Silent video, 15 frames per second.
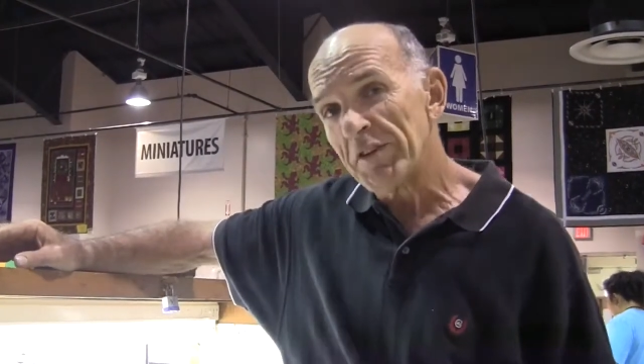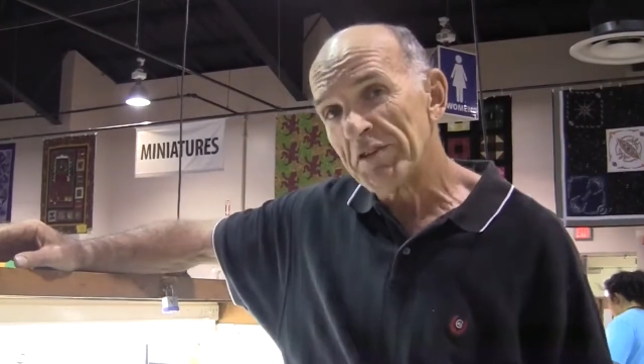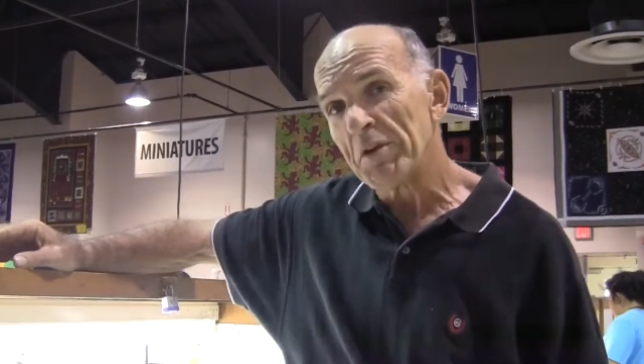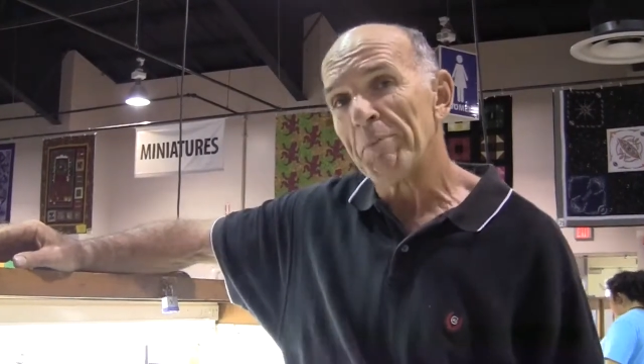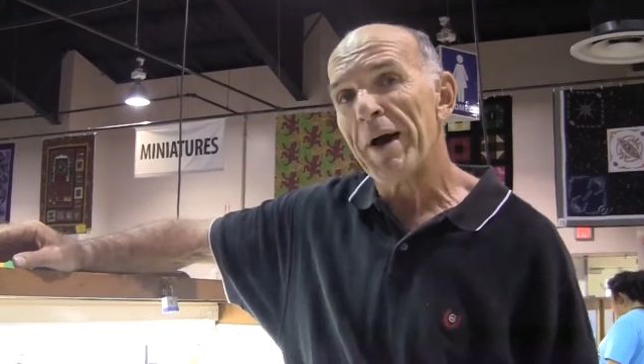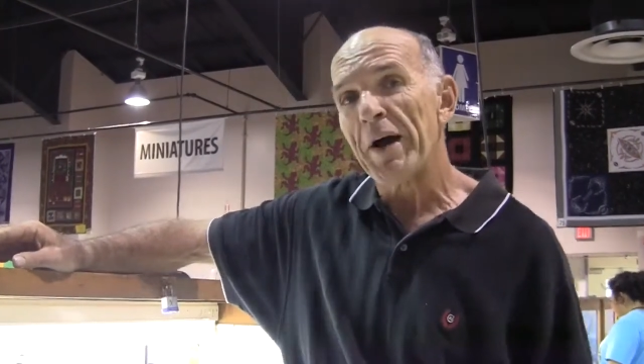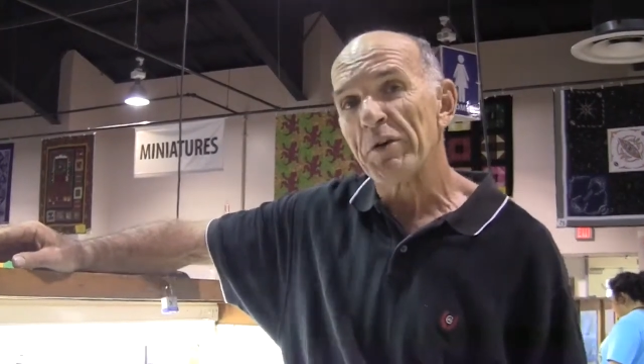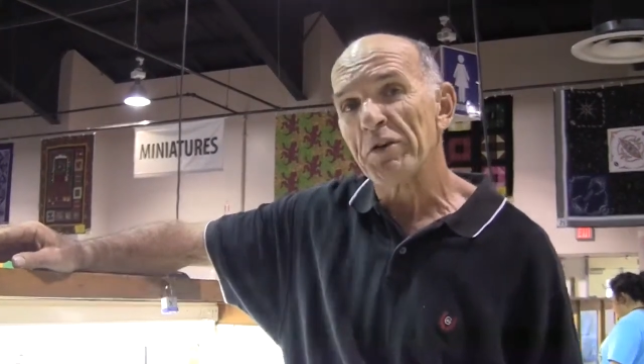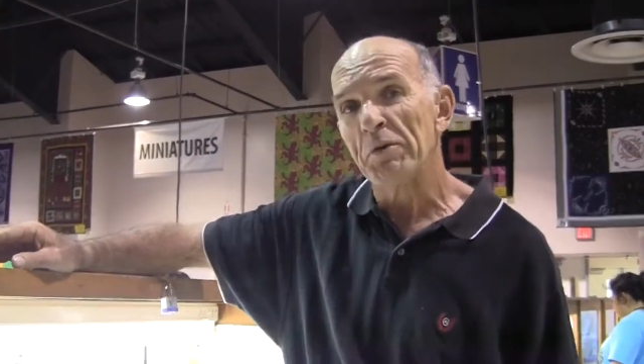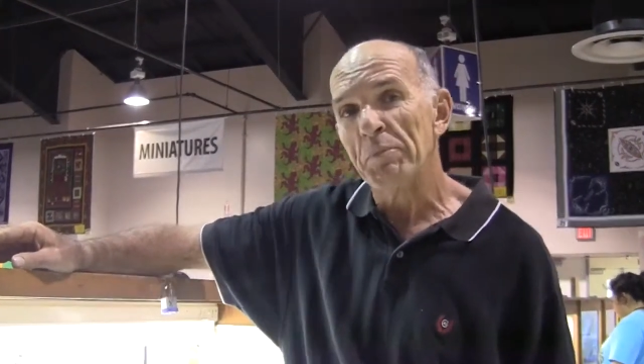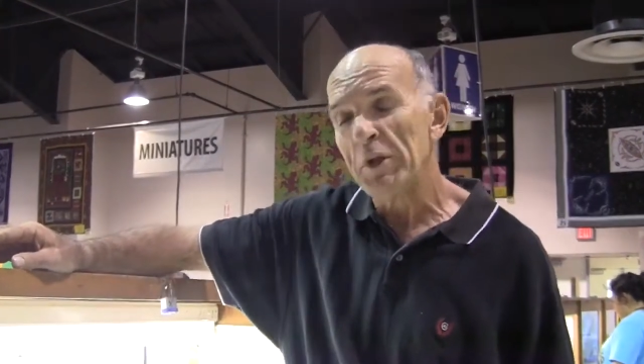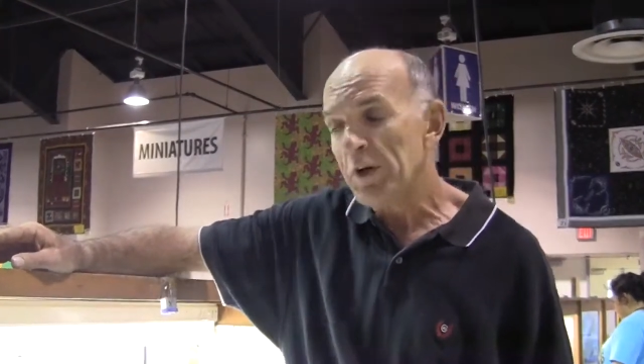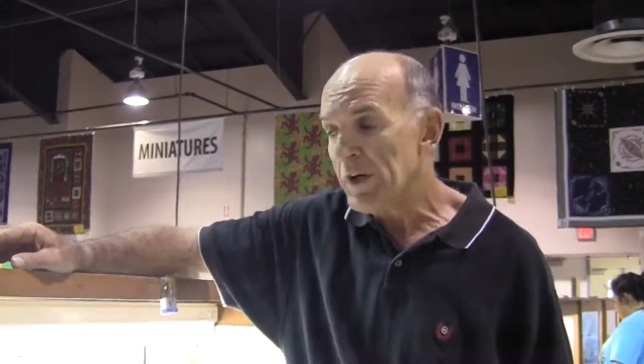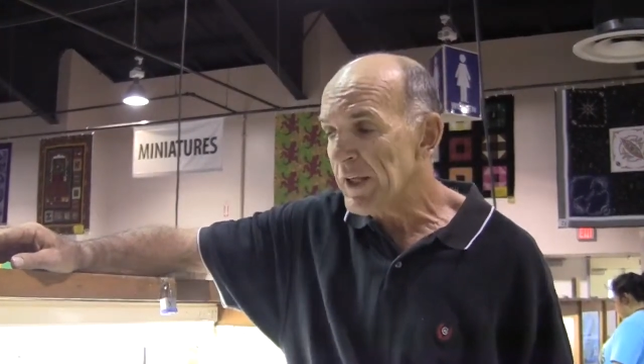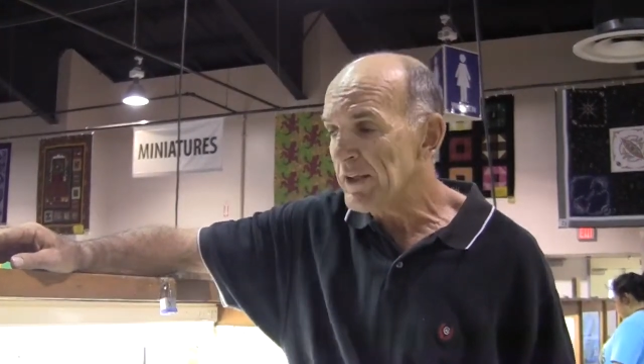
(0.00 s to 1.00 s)
It's about
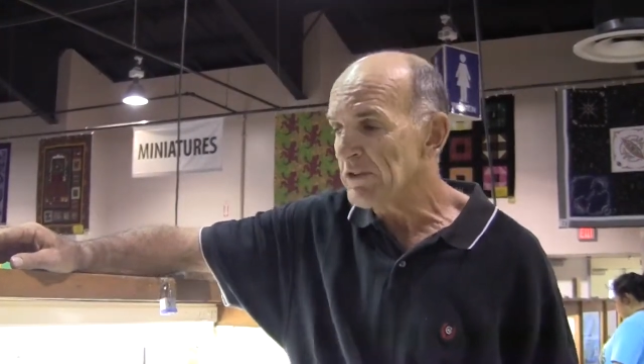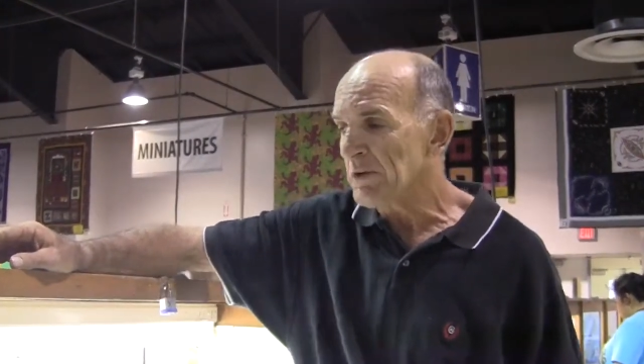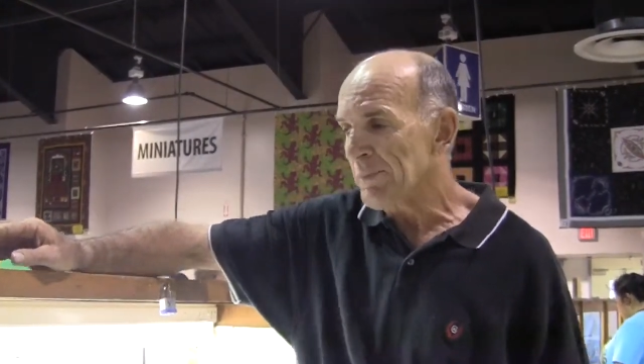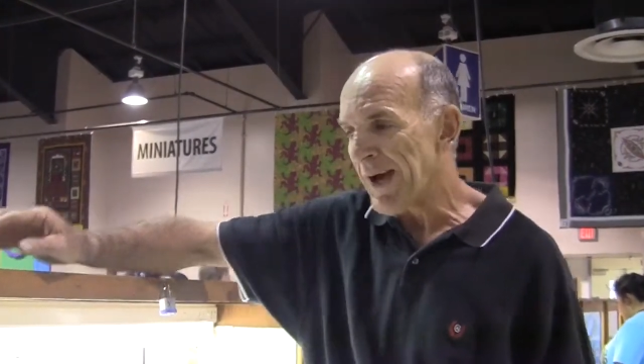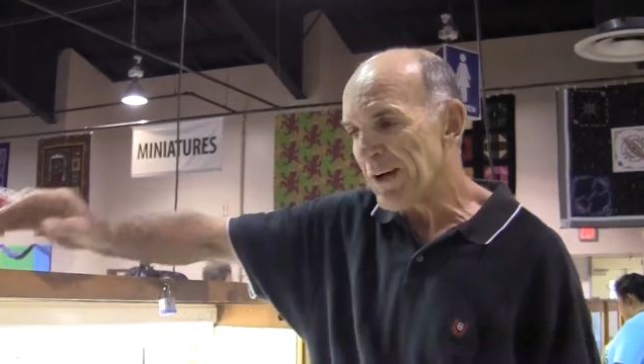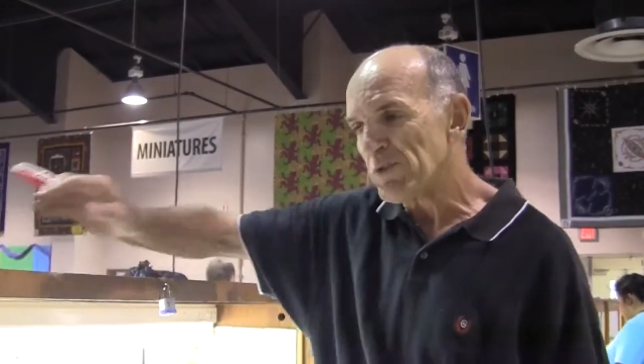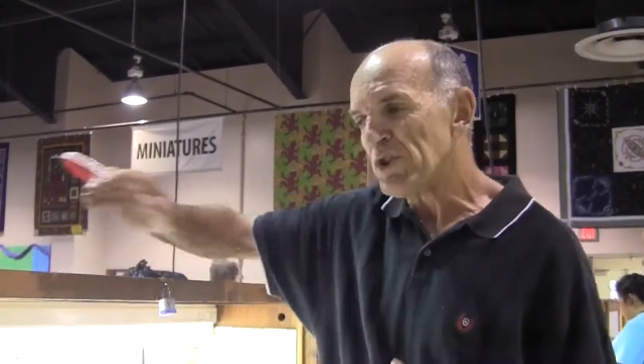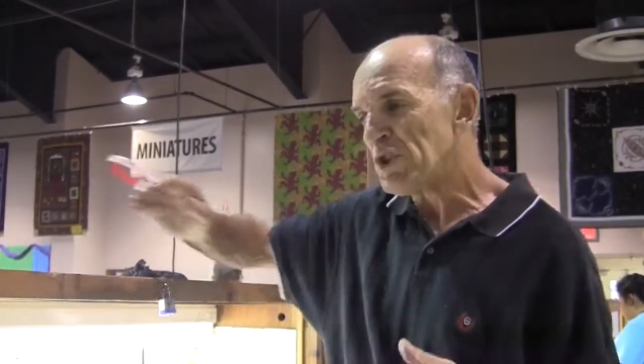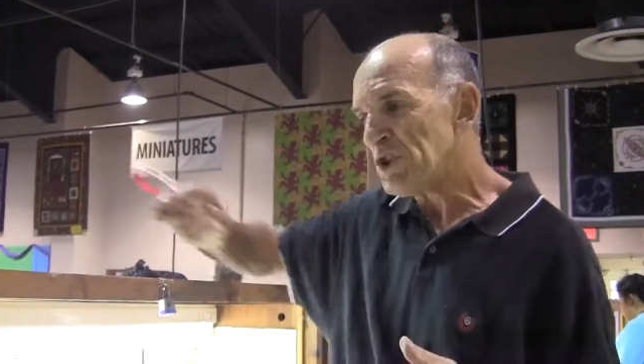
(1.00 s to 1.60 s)
community. It's about